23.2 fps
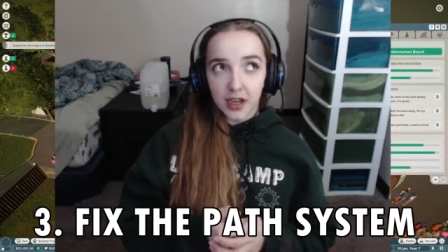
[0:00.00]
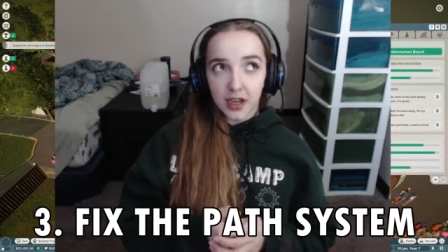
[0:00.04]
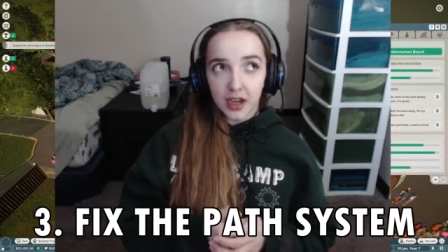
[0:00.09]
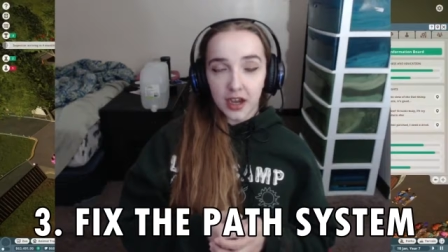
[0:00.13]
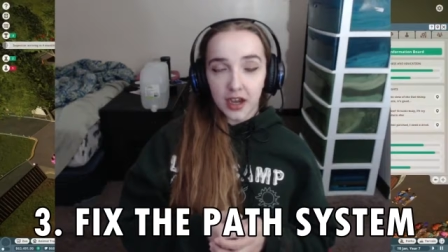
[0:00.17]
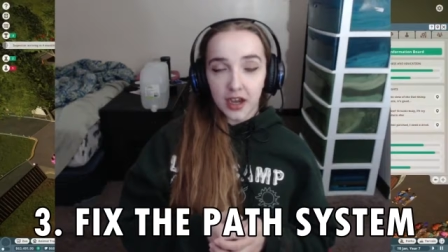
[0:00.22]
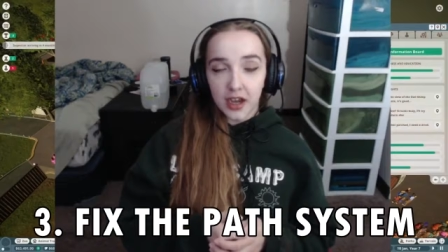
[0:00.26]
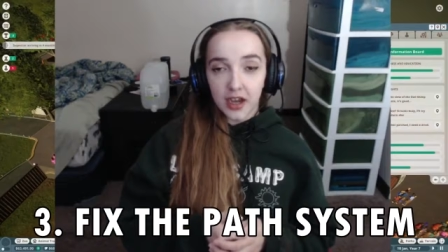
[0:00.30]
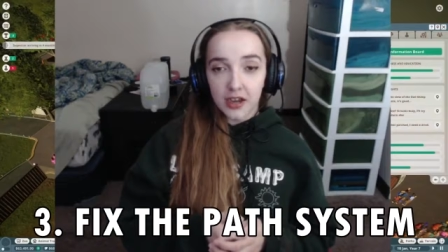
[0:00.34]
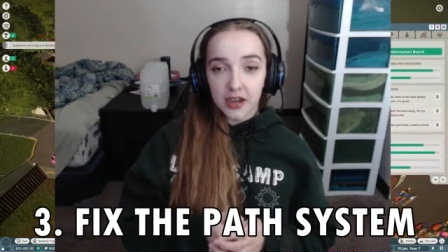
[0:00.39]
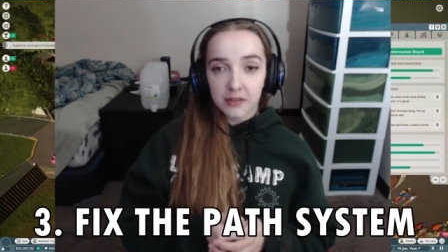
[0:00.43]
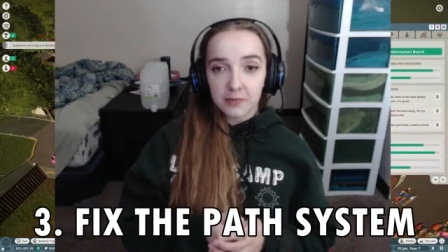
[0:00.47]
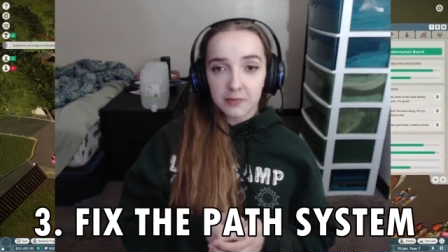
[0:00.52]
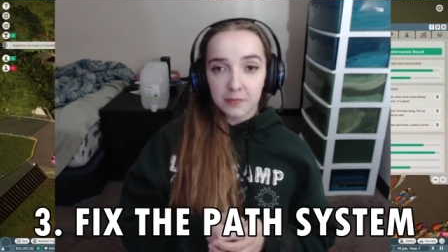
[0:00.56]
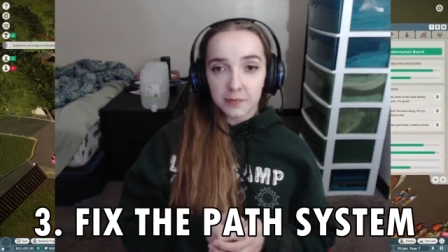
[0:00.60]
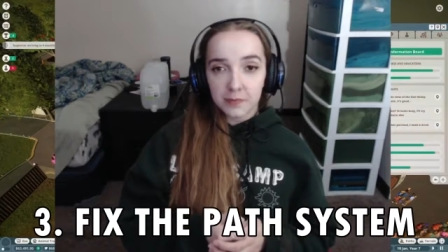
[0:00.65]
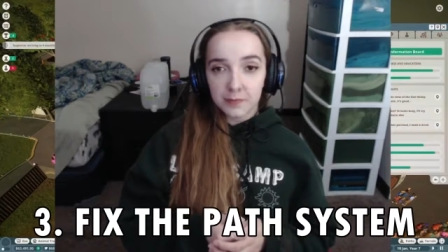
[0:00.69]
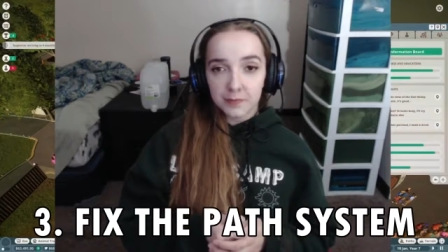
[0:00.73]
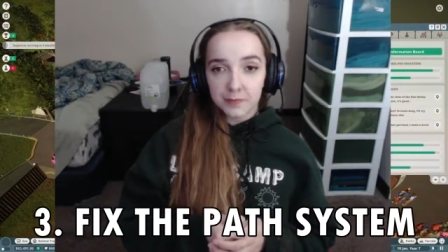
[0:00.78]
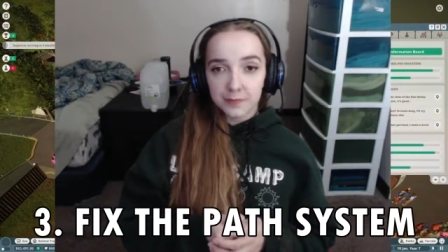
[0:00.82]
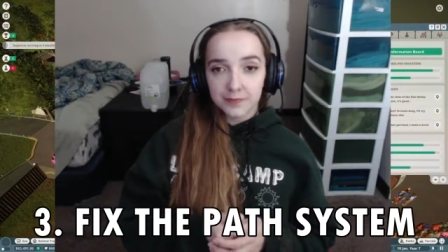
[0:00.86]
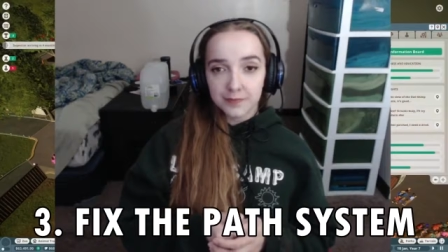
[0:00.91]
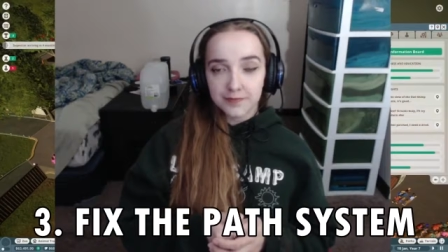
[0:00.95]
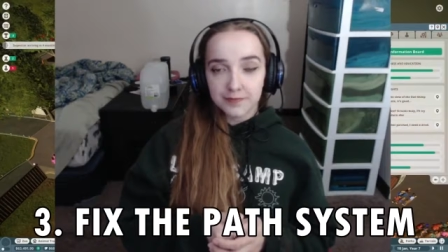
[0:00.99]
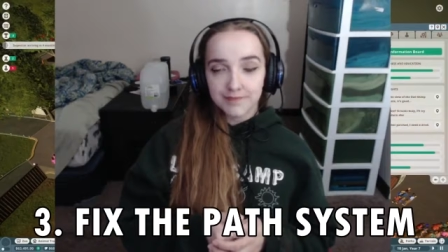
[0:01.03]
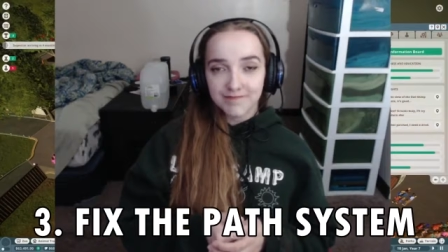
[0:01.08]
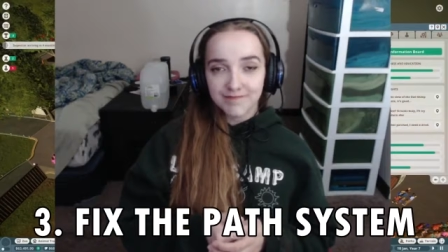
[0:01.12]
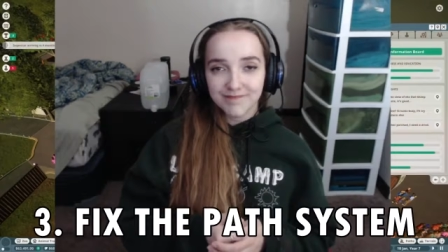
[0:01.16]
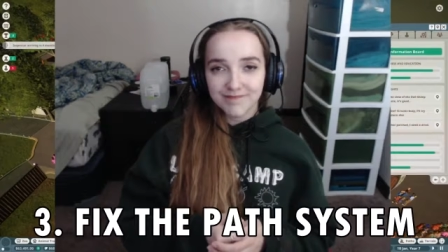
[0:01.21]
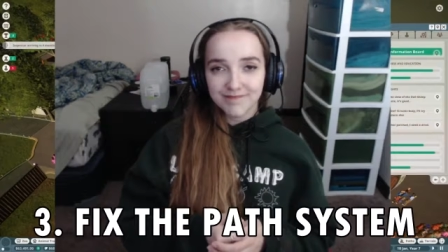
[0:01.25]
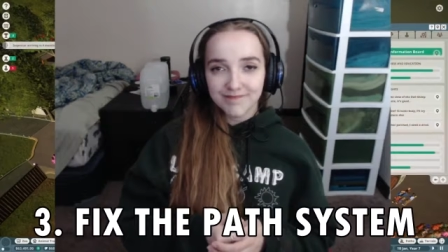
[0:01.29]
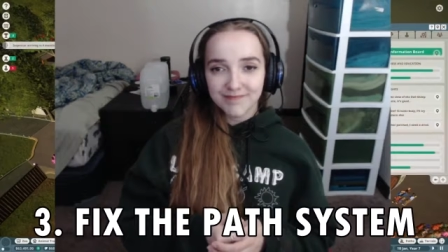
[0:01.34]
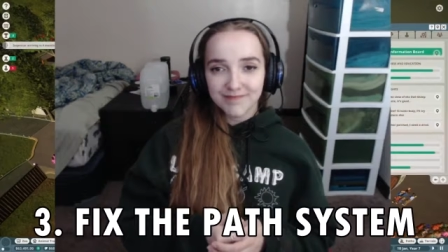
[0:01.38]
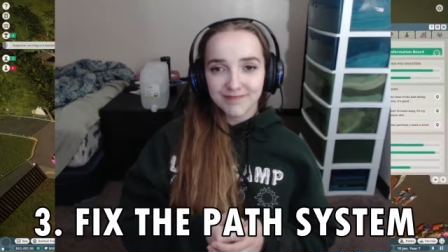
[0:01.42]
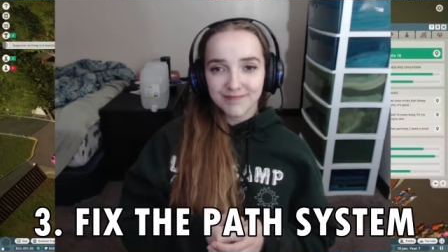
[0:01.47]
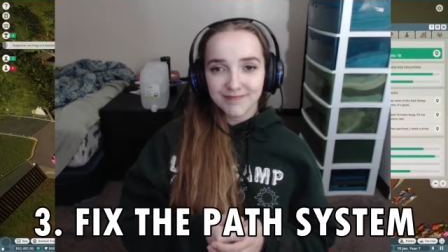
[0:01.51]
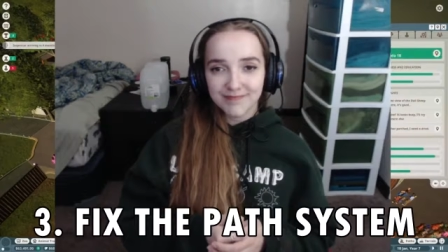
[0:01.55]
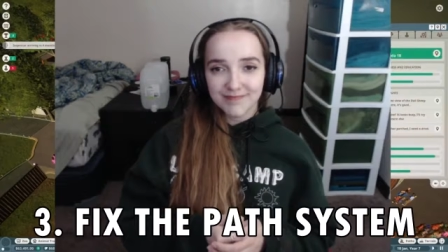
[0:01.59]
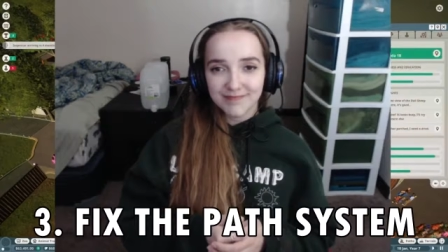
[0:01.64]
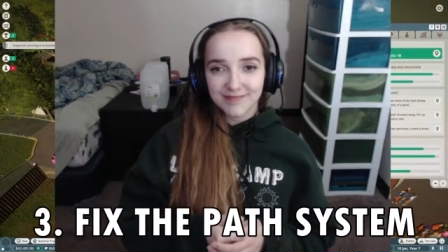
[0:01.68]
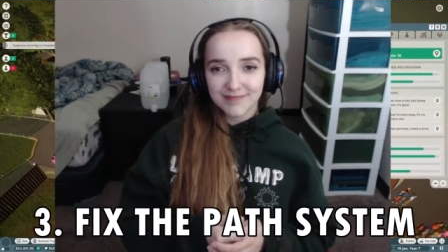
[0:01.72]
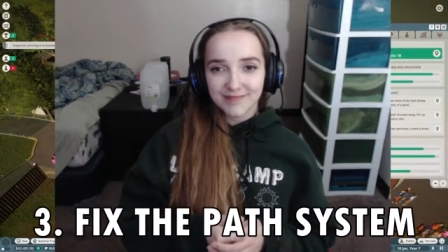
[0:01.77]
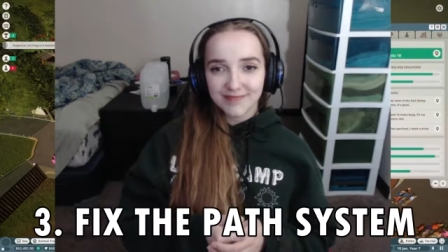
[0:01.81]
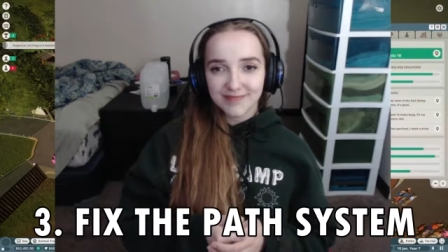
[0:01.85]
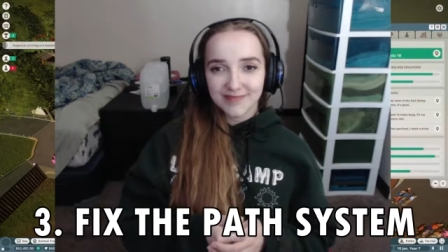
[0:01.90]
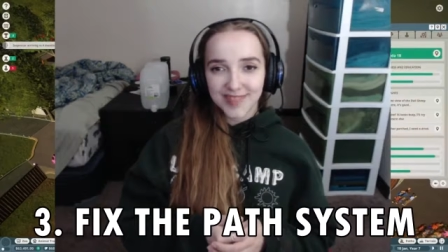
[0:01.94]

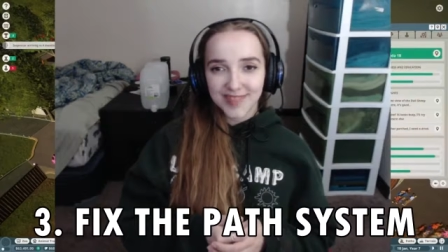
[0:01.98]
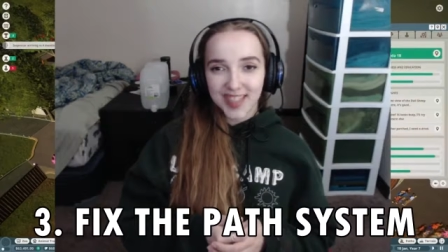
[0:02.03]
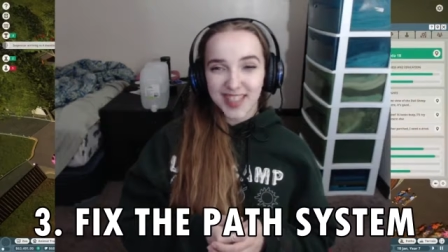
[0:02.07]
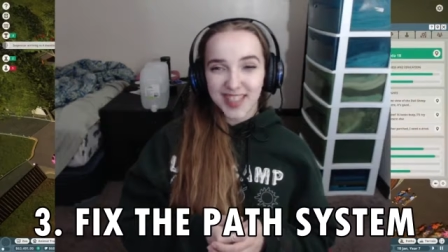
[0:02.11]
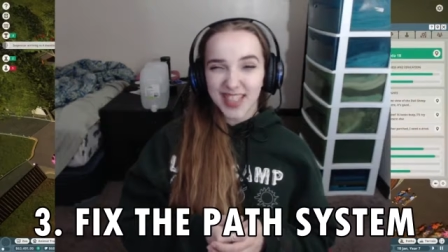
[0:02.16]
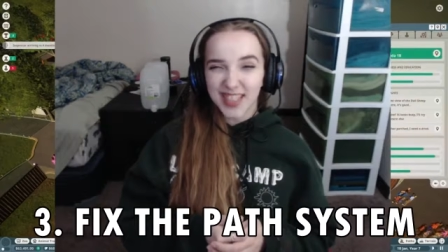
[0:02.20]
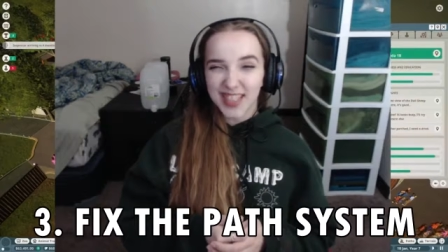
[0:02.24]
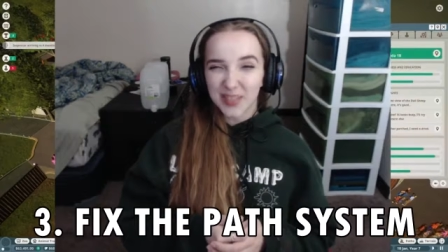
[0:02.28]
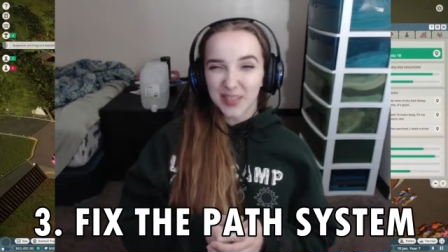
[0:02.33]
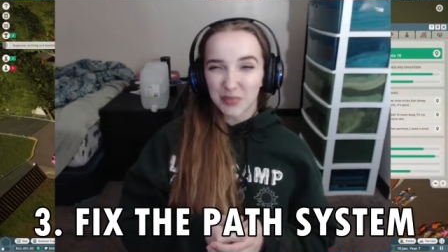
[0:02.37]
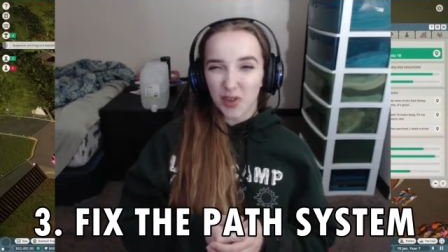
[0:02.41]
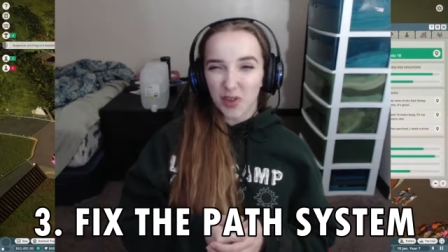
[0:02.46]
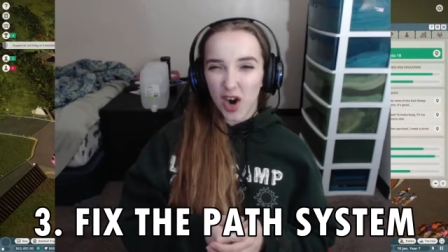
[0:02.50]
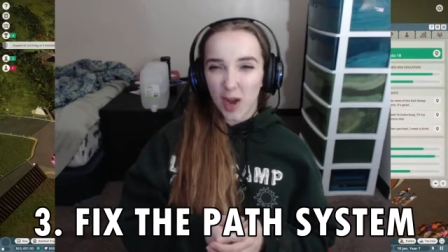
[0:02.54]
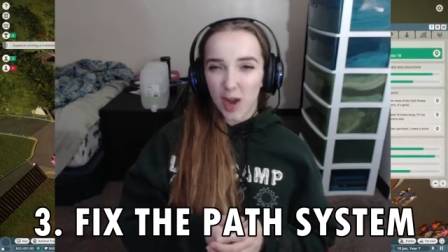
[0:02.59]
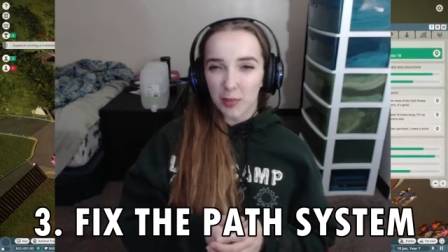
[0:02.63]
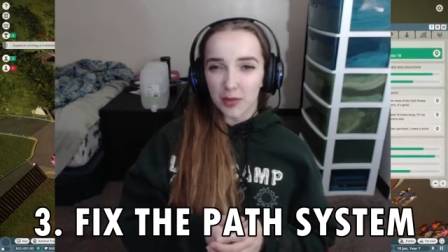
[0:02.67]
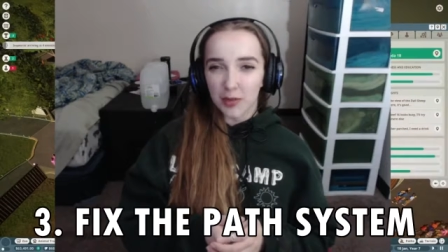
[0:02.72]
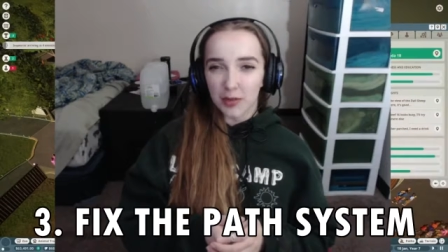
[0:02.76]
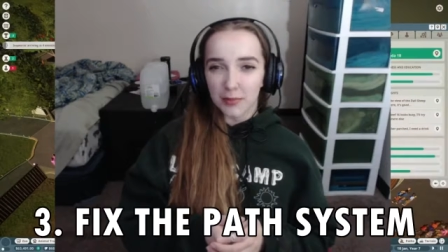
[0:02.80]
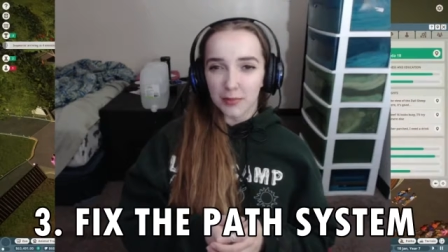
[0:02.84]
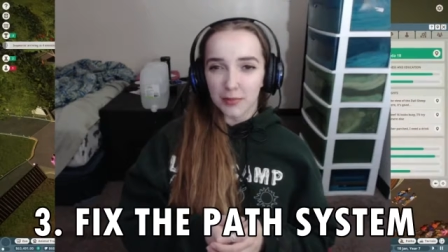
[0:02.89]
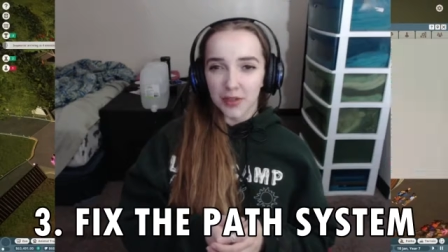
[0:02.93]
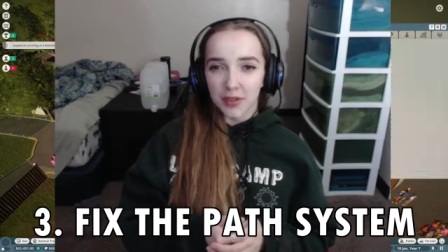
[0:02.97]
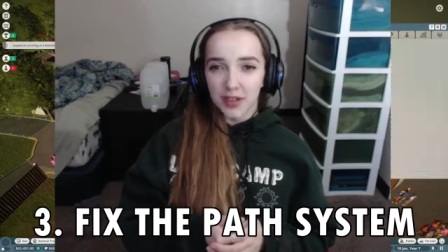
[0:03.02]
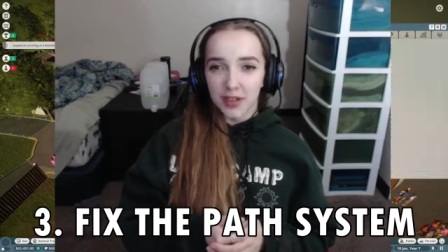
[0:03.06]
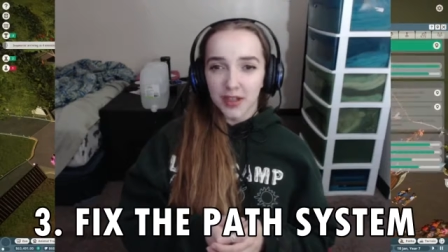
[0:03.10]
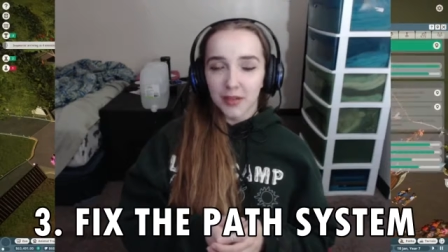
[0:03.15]
that's a problem,